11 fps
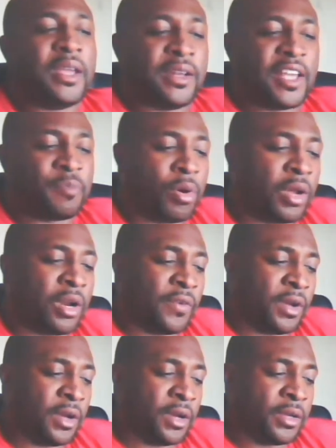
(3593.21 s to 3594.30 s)
That's part
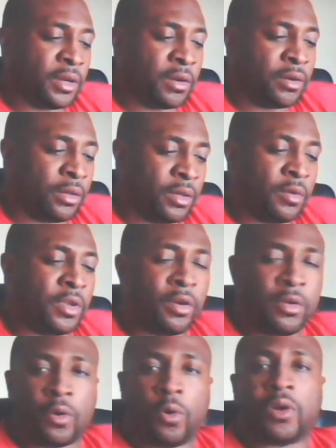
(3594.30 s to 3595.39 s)
of
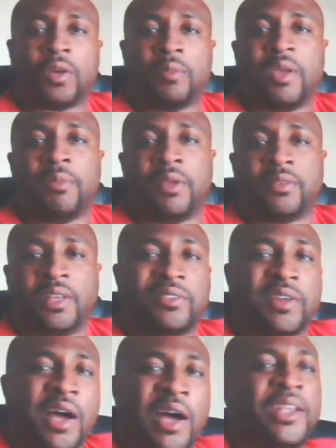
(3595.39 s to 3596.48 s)
your core commitments.
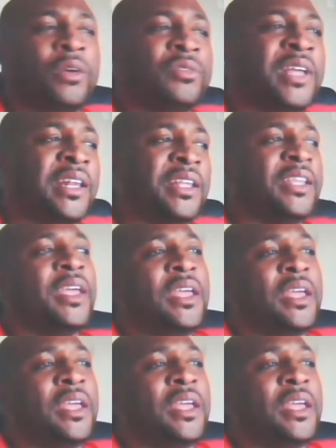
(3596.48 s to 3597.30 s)
Listen to audios daily.